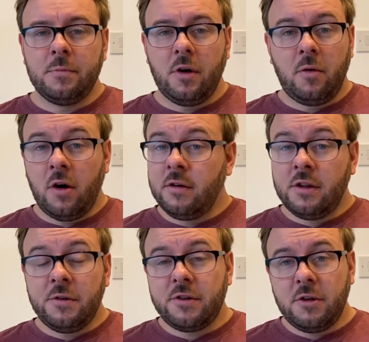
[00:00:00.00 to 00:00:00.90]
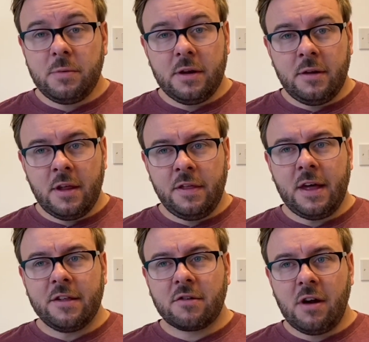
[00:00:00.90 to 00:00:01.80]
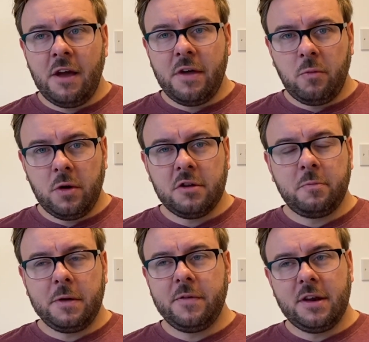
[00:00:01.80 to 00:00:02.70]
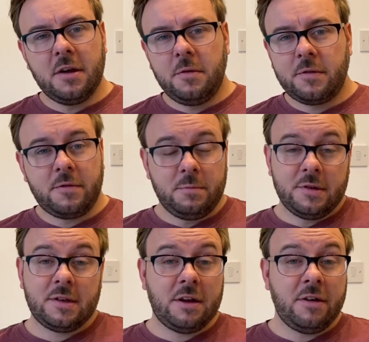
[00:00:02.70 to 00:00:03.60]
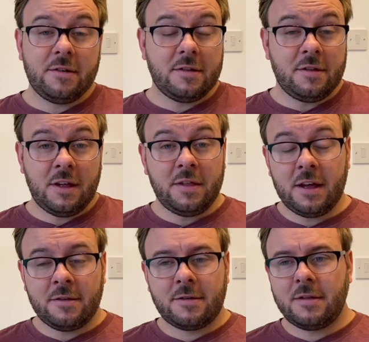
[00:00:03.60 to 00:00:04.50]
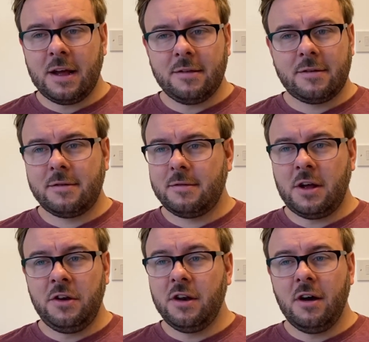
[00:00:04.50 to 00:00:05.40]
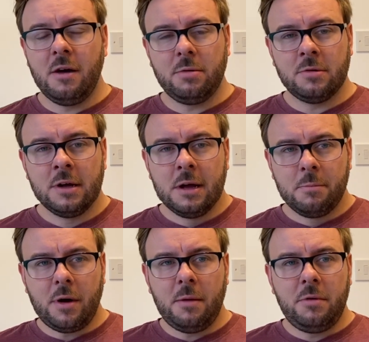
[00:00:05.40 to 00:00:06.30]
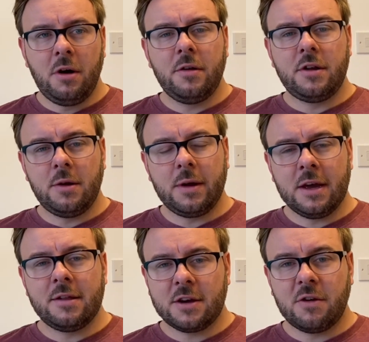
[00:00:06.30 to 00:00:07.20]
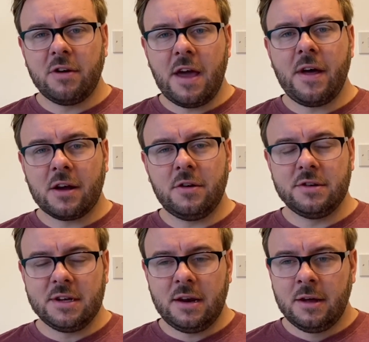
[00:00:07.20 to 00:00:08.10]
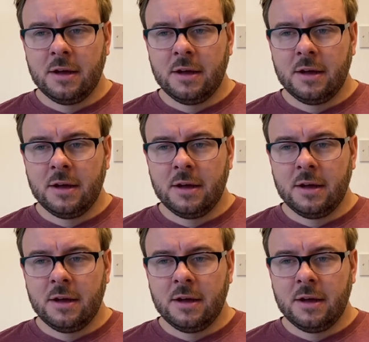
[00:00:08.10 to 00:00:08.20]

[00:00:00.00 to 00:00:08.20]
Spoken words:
on YouTube, and that's great. There will be videos from the series, and that's undeniable, but I'm not doing it to create that content.